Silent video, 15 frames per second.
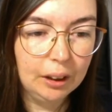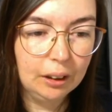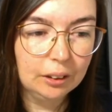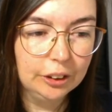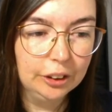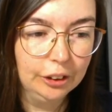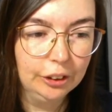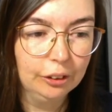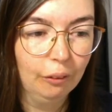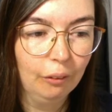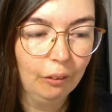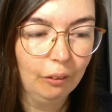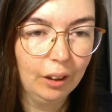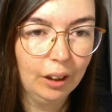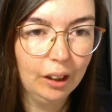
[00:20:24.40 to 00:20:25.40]

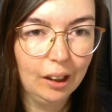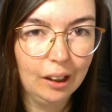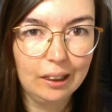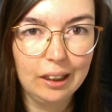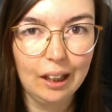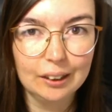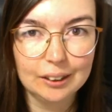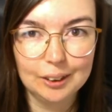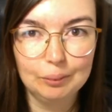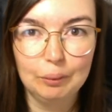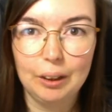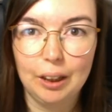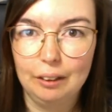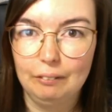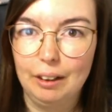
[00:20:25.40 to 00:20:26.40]
so that's what
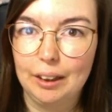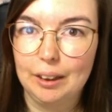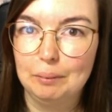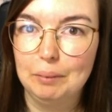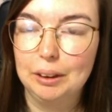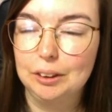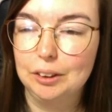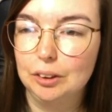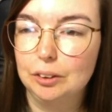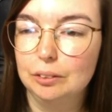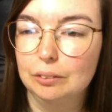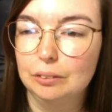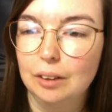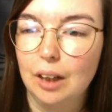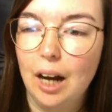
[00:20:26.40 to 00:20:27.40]
I recommend you
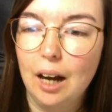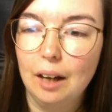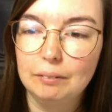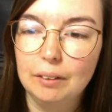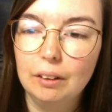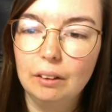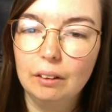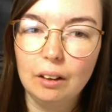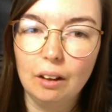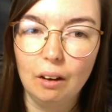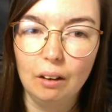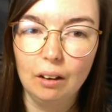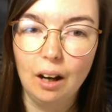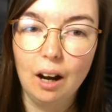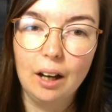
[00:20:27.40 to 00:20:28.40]
do. Have a look
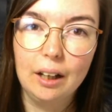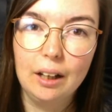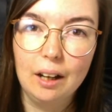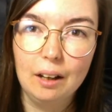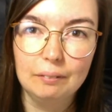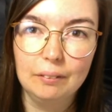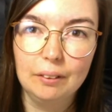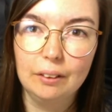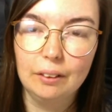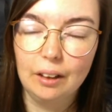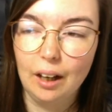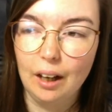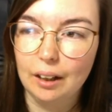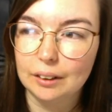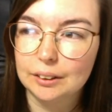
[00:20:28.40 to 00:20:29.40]
online, have a look
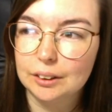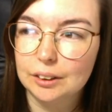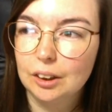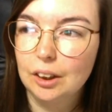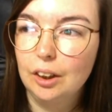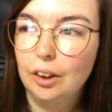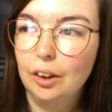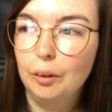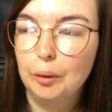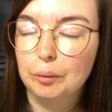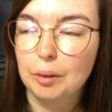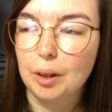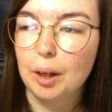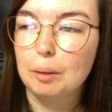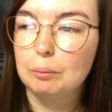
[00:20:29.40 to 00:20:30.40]
at
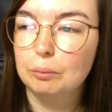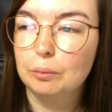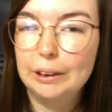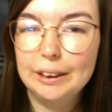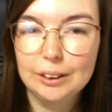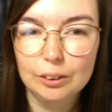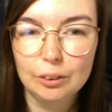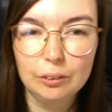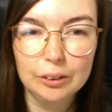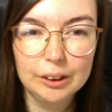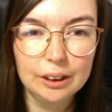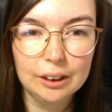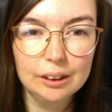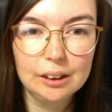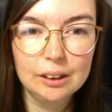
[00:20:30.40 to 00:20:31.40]

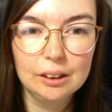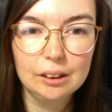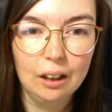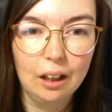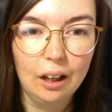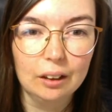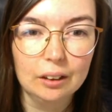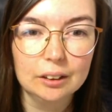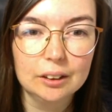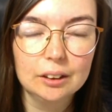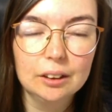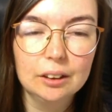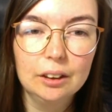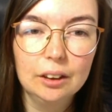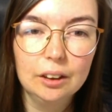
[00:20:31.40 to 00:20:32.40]
resources, and
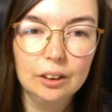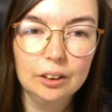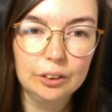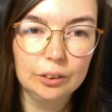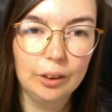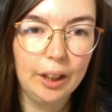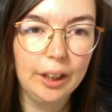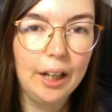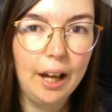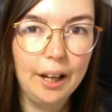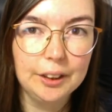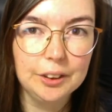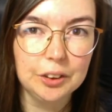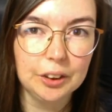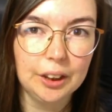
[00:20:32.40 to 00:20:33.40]
try and
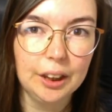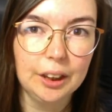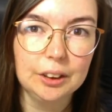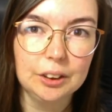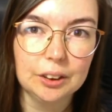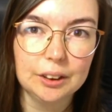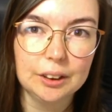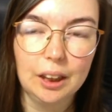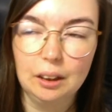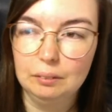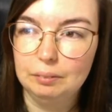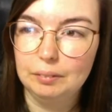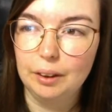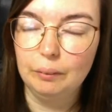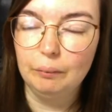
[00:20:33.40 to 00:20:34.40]
educate yourself
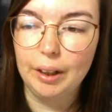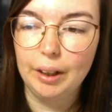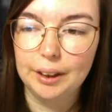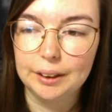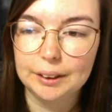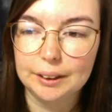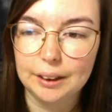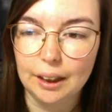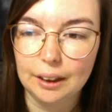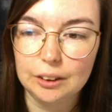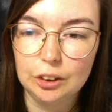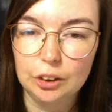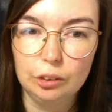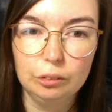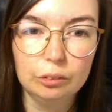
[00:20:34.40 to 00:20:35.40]
in ways
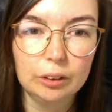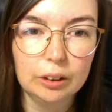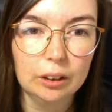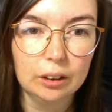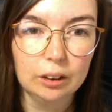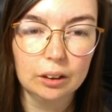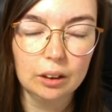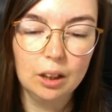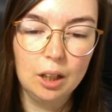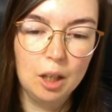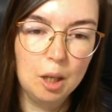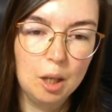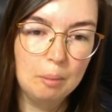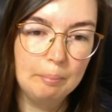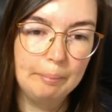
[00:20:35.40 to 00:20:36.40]
that you can
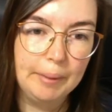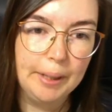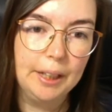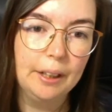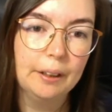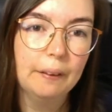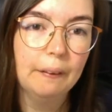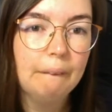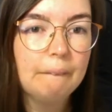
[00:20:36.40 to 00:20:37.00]
be